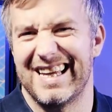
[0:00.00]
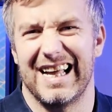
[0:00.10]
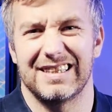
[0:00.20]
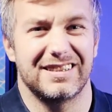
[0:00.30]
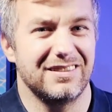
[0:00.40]

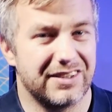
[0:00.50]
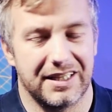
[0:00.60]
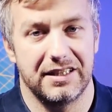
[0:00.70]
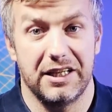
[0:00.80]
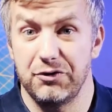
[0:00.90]
Until
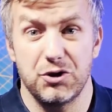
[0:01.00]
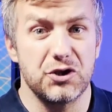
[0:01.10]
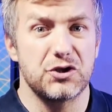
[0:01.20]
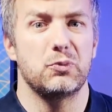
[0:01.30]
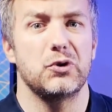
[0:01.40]
then, if you
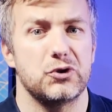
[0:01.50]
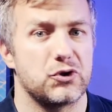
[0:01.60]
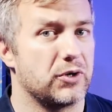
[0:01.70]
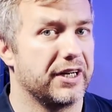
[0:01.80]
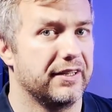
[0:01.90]
just want to
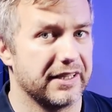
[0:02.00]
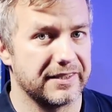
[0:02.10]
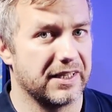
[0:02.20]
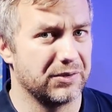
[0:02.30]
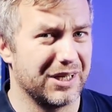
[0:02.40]
try
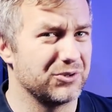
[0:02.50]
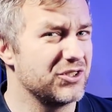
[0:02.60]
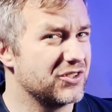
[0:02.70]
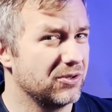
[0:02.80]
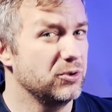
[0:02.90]
things out, I would
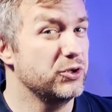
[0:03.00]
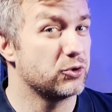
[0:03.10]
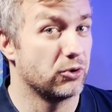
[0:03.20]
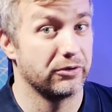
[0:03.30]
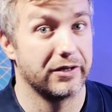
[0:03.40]
still
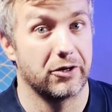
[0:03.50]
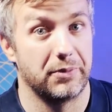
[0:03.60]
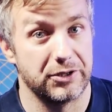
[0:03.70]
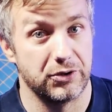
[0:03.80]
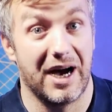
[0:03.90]
strongly
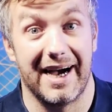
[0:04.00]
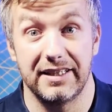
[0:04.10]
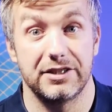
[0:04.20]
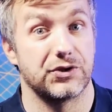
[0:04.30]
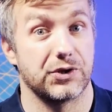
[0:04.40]
recommend you
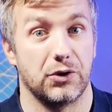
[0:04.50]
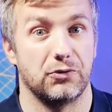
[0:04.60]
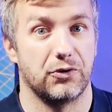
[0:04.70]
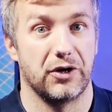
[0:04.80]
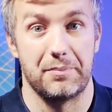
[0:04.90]
either to go
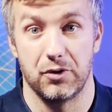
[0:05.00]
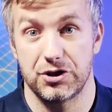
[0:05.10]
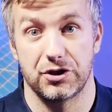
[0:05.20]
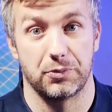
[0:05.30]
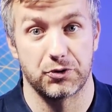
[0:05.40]
for a
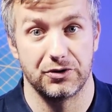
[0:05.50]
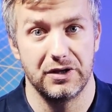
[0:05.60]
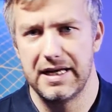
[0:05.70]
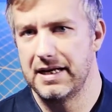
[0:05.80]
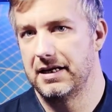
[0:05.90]
budget option,
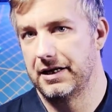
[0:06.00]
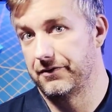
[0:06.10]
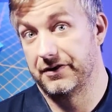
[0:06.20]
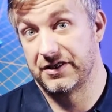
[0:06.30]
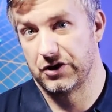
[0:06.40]

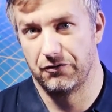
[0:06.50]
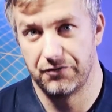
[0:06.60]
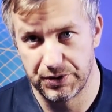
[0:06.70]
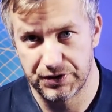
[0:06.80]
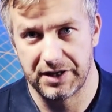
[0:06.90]
if it's your
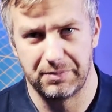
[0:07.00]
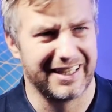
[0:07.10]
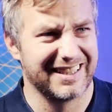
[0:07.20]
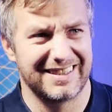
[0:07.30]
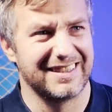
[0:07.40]
first time,
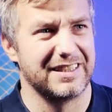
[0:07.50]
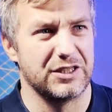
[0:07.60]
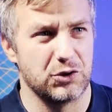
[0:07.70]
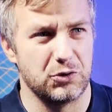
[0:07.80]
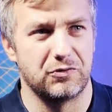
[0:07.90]
like C C
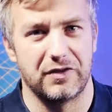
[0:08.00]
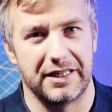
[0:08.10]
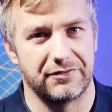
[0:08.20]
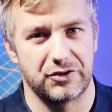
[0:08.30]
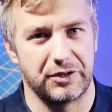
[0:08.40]
two
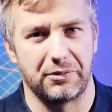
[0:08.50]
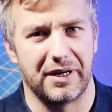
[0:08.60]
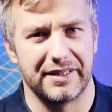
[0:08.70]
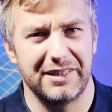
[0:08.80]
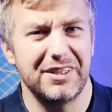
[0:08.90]
five three
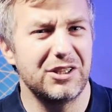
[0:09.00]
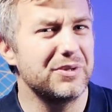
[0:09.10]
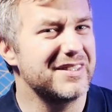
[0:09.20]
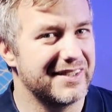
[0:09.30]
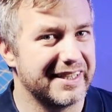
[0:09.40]
one, even though
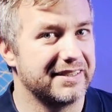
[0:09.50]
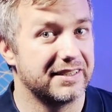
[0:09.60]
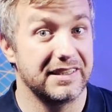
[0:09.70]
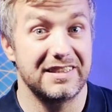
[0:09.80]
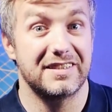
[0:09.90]
it's
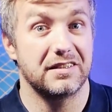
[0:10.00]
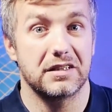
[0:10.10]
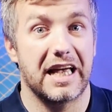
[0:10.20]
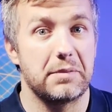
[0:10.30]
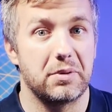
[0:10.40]
dated, it's still
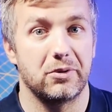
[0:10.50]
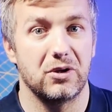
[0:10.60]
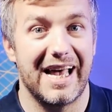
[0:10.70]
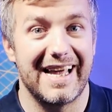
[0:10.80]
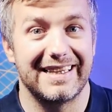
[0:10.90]

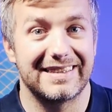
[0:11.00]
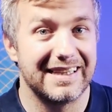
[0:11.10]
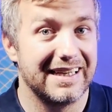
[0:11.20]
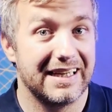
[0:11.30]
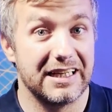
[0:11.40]
capable and
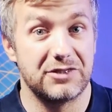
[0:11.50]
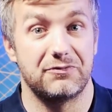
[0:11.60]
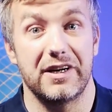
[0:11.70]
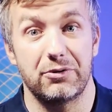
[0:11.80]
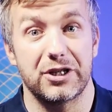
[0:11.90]
it's
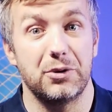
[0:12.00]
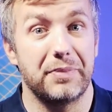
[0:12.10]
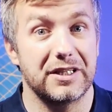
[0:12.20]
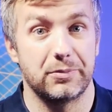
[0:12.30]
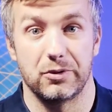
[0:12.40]
very
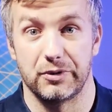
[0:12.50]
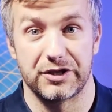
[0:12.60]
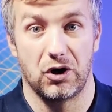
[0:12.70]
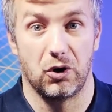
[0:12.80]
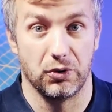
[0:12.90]
compatible
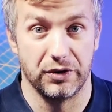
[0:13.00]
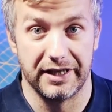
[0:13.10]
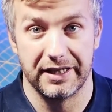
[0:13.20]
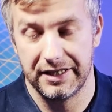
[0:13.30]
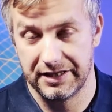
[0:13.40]
with
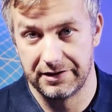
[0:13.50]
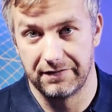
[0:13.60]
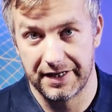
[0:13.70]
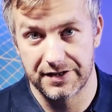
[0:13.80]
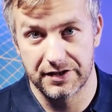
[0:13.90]
other
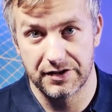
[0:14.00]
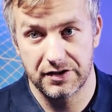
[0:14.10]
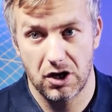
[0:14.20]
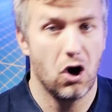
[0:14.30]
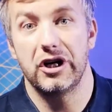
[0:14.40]

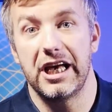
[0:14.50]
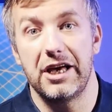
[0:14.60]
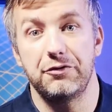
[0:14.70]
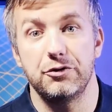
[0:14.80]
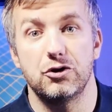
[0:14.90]
devices.
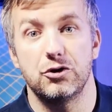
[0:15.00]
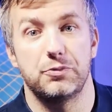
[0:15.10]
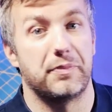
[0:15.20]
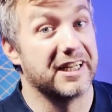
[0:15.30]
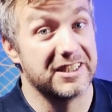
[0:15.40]
If you
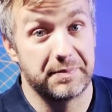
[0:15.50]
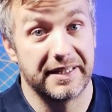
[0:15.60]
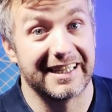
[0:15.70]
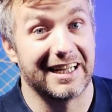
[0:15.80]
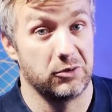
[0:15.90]
don't mind
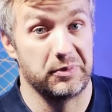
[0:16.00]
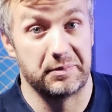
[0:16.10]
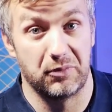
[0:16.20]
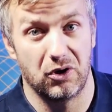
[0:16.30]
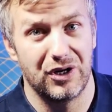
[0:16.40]
spending a little
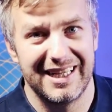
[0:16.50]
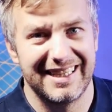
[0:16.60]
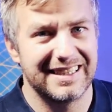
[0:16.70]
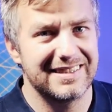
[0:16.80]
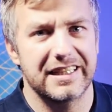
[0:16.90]
bit more,
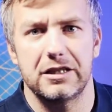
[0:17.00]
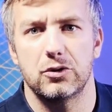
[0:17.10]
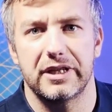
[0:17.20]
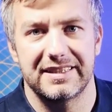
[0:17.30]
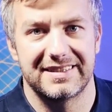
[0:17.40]
then take a
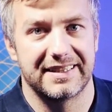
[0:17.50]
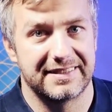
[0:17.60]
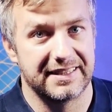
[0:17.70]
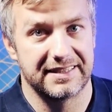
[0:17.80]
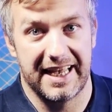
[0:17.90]
look at Z
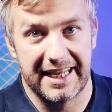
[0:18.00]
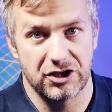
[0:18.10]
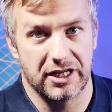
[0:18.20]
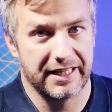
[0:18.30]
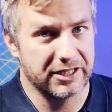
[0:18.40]
Z
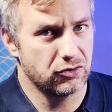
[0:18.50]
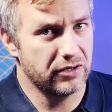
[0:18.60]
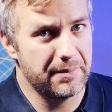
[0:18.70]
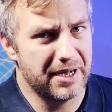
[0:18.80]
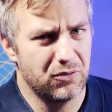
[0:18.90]
H
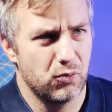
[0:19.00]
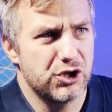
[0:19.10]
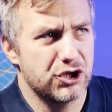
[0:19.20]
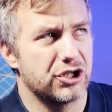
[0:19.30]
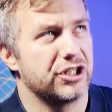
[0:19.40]
ElectroLama,
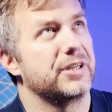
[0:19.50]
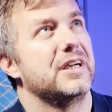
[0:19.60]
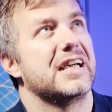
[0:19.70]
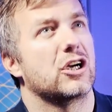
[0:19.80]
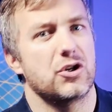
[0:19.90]
which uh,
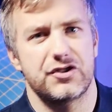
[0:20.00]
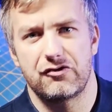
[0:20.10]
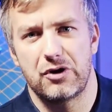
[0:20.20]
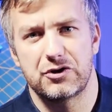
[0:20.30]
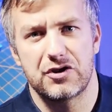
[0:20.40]
costs
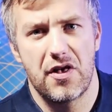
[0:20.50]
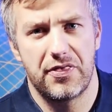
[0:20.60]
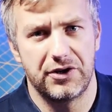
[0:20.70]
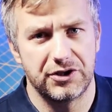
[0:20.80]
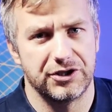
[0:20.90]
around
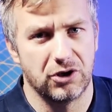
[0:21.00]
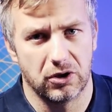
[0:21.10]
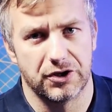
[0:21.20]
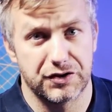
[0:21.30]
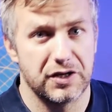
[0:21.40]
thirty
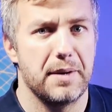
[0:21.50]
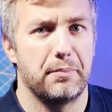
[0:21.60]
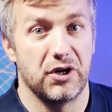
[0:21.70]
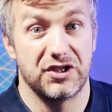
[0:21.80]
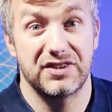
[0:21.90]
dollars,
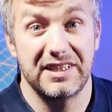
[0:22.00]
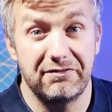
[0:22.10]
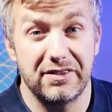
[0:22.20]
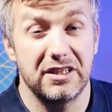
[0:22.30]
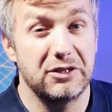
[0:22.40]
but it's
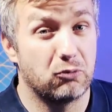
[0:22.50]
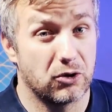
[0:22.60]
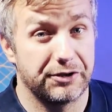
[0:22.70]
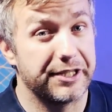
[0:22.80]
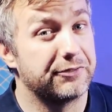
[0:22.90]
definitely
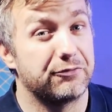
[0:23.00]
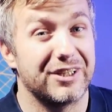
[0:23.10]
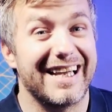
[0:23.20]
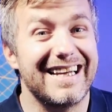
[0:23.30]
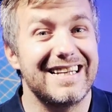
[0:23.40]
worth it for
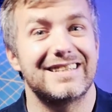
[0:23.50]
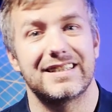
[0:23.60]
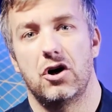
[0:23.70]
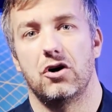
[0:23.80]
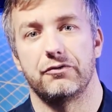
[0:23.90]
the
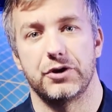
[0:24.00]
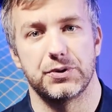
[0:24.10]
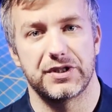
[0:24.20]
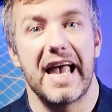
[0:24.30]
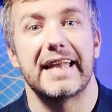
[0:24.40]
ease of
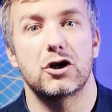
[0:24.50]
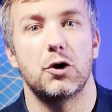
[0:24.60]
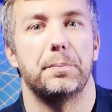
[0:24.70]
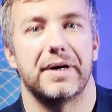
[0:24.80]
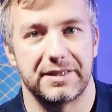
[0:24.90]
use and
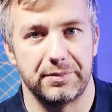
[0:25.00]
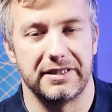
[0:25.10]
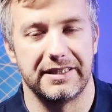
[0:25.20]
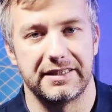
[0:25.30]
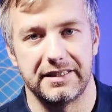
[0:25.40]

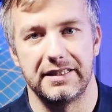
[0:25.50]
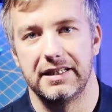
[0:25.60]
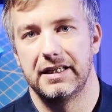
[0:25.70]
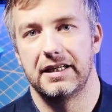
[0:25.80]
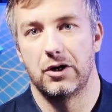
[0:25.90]
compatibility
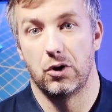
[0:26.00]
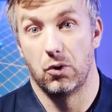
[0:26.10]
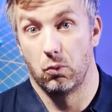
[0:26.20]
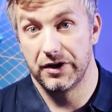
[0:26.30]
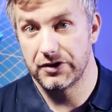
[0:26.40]

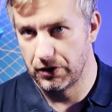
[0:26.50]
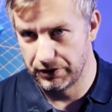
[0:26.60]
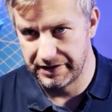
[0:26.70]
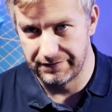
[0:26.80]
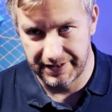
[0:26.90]
uh, with
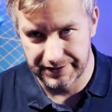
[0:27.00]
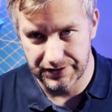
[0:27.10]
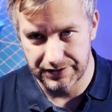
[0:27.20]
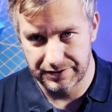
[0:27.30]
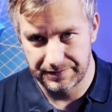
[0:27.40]
other
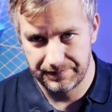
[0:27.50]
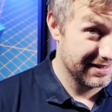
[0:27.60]
devices.